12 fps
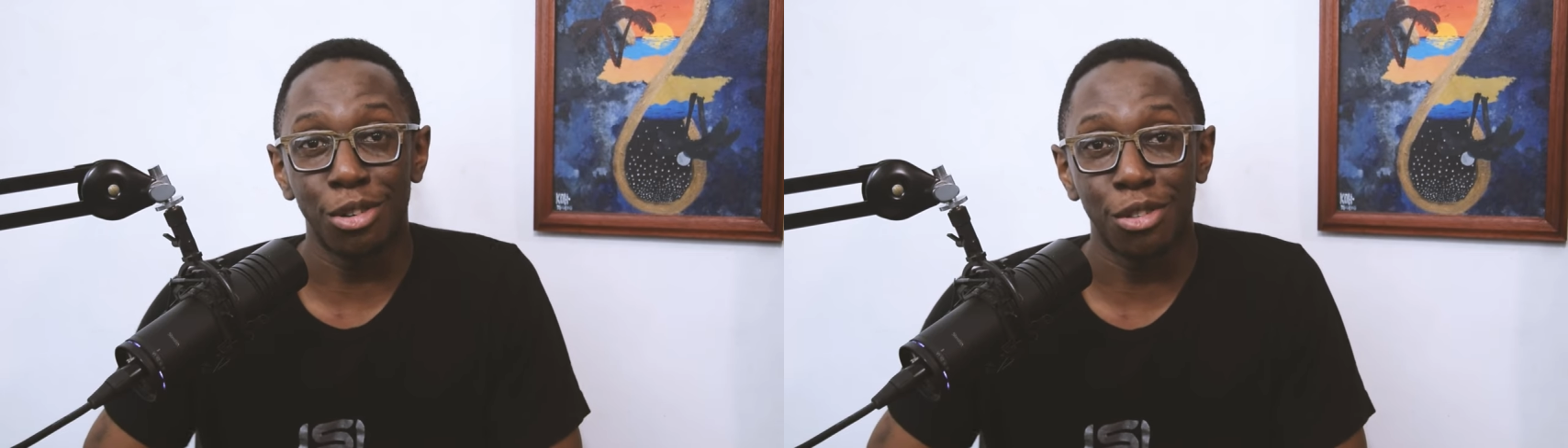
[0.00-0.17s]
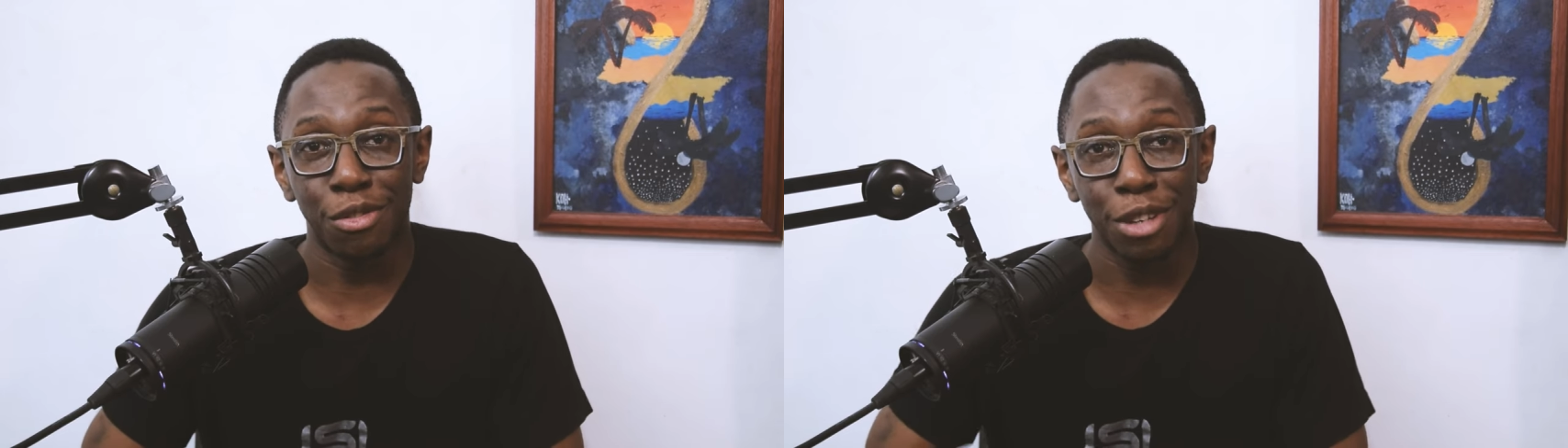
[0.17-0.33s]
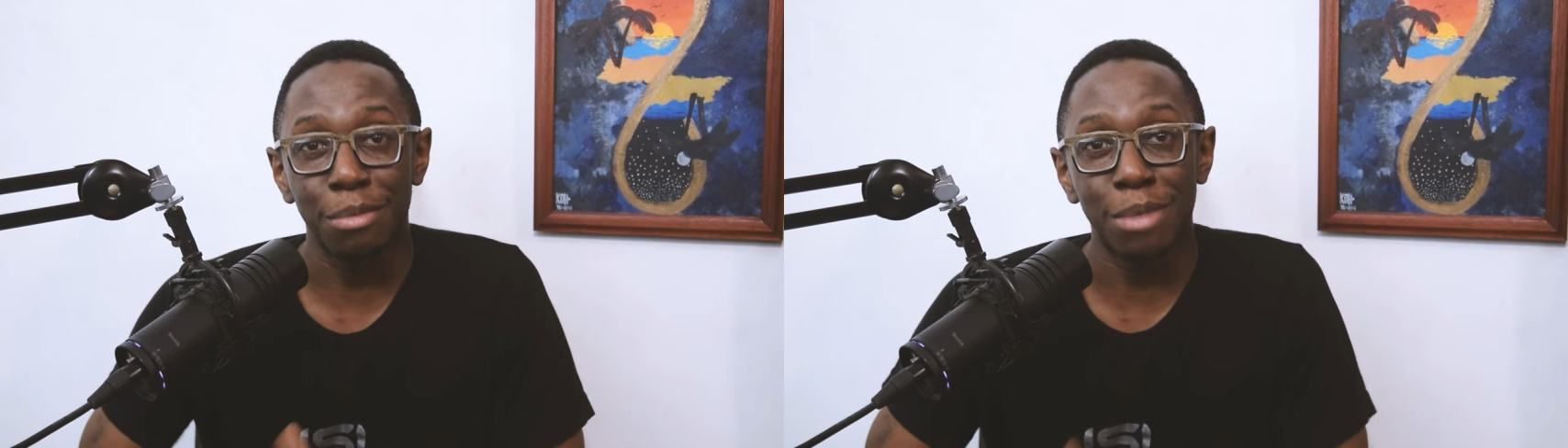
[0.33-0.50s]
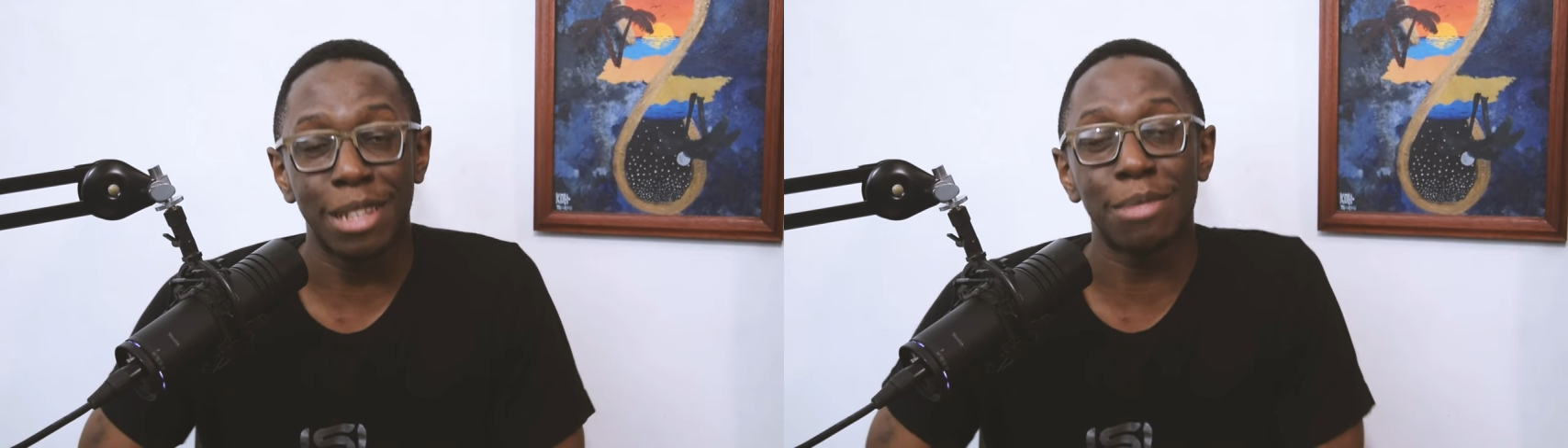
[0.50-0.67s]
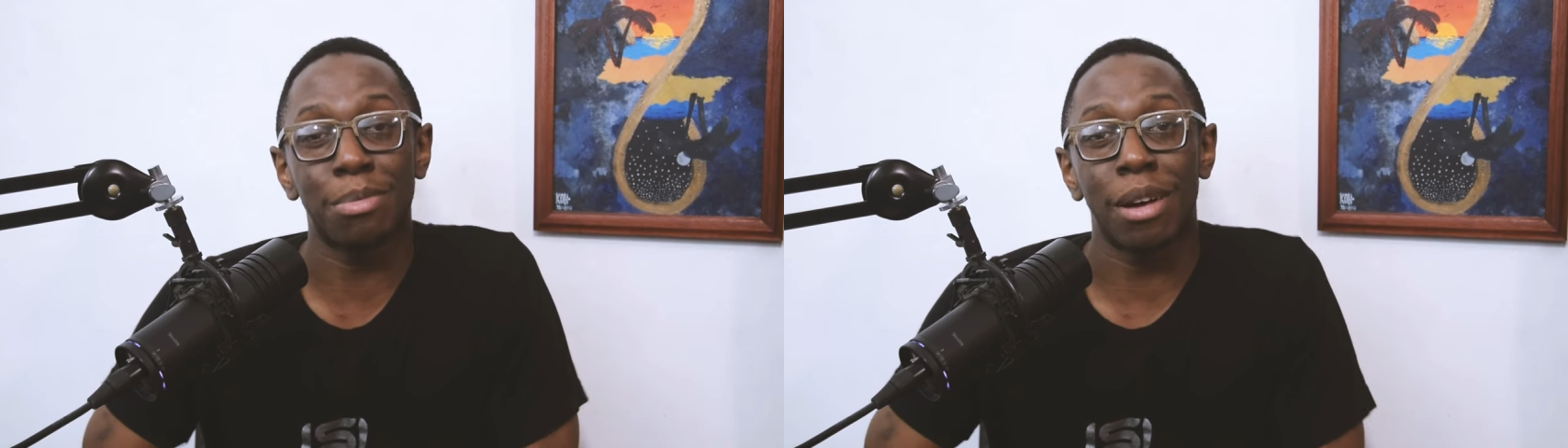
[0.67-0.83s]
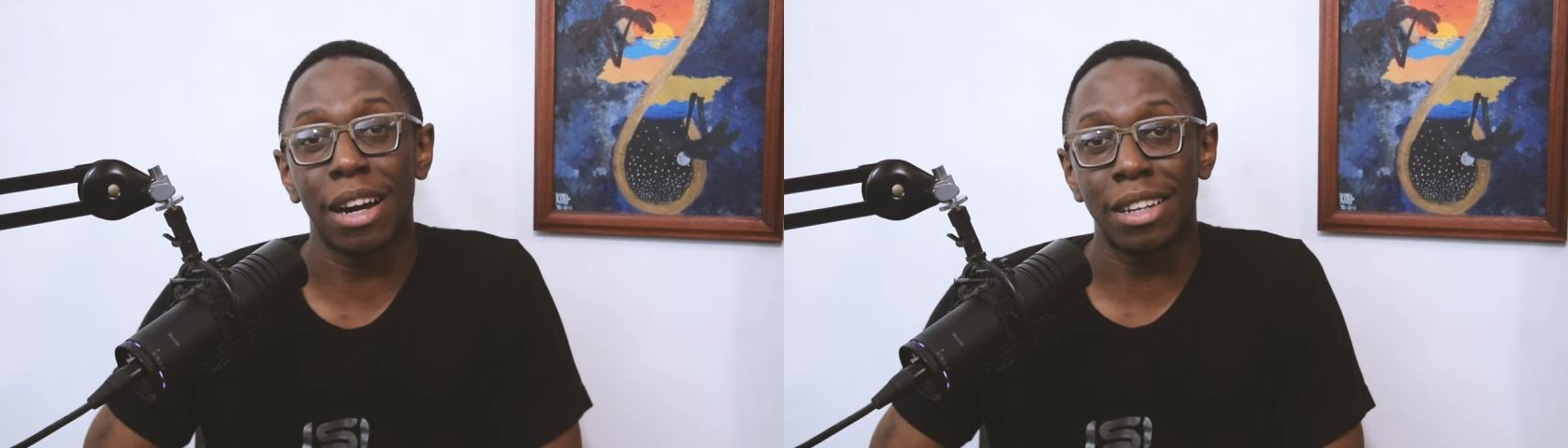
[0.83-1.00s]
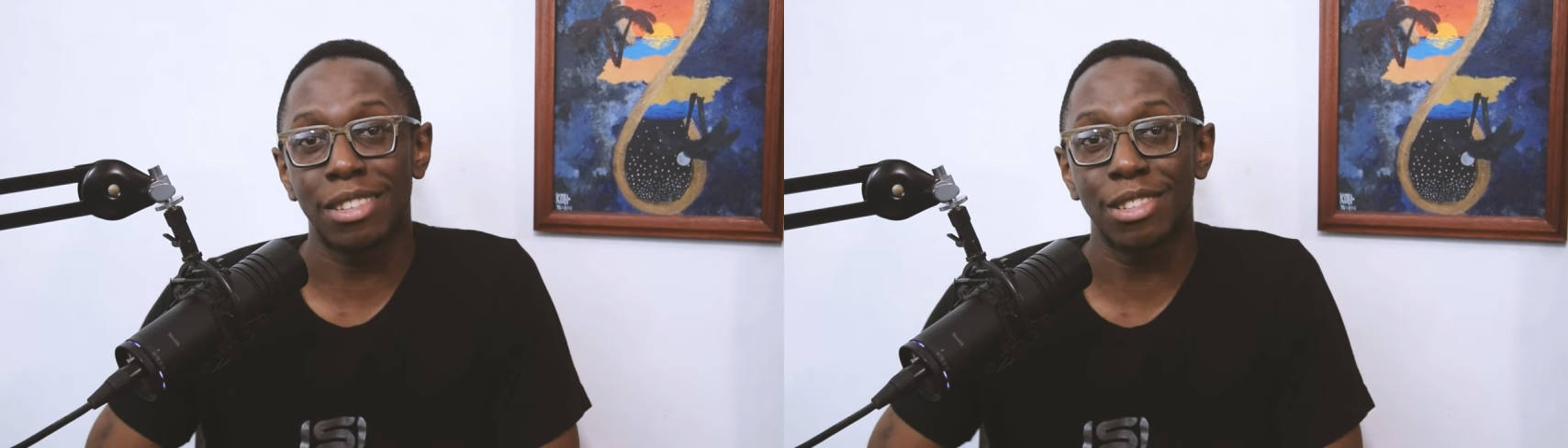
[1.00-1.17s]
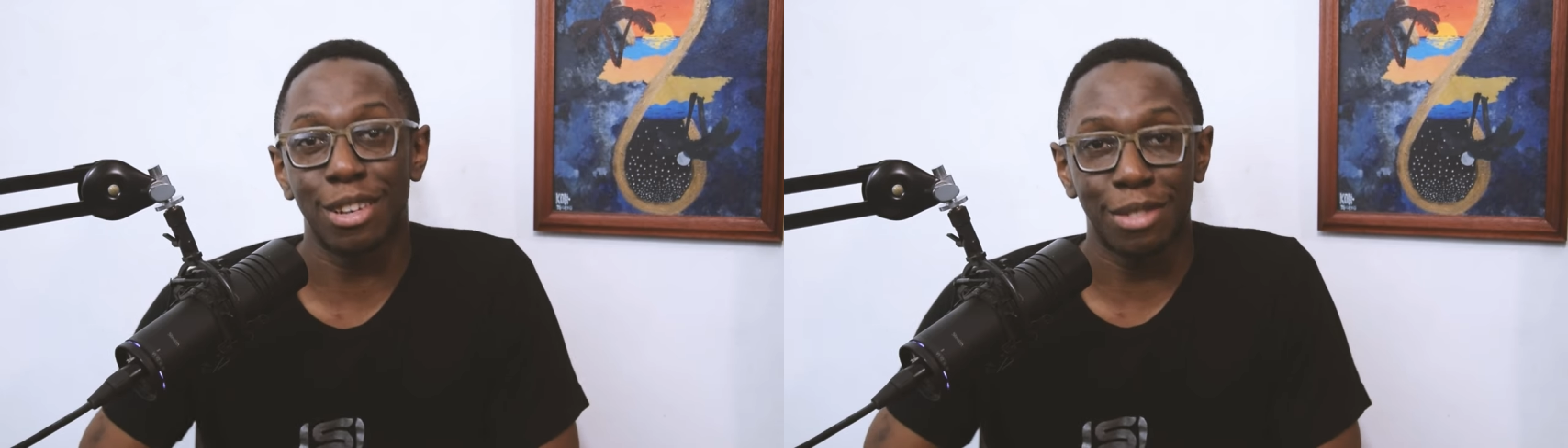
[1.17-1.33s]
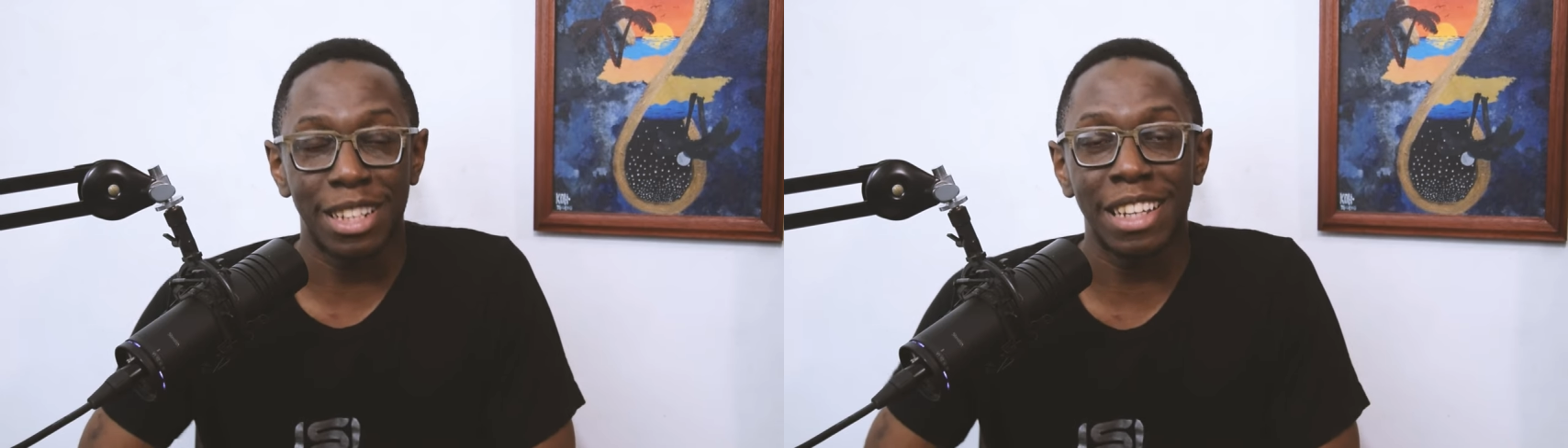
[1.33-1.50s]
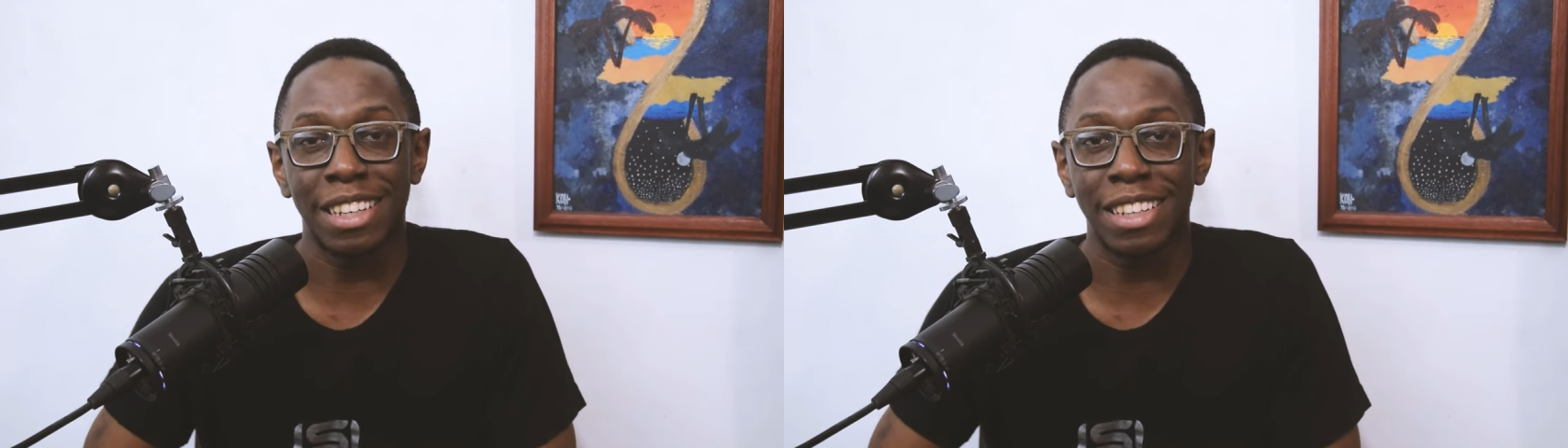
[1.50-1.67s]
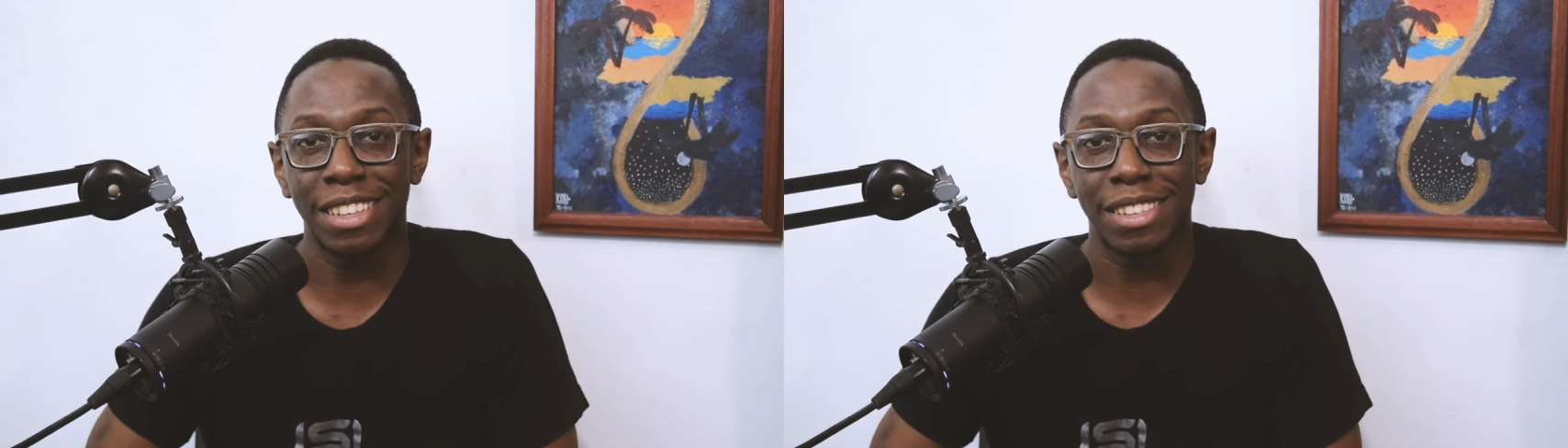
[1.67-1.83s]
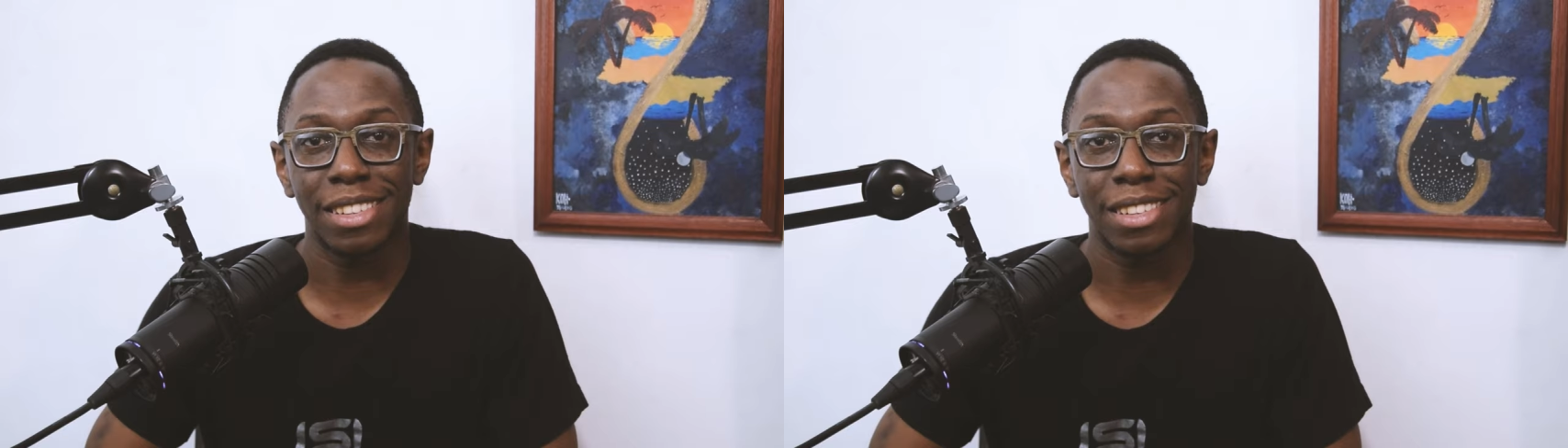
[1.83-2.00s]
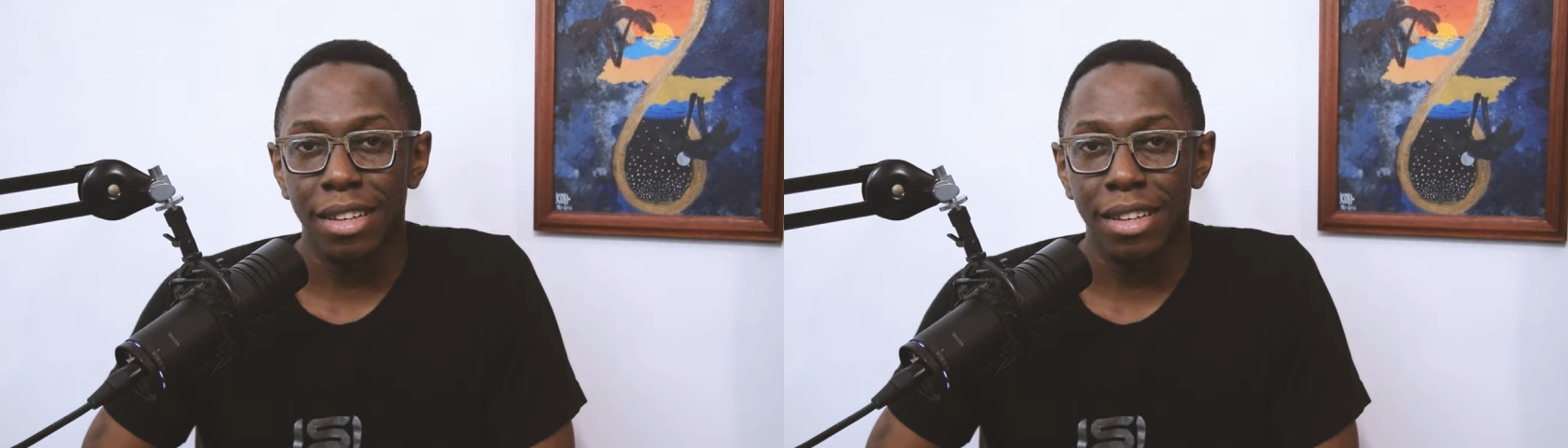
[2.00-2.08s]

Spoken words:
for the better part of a decade.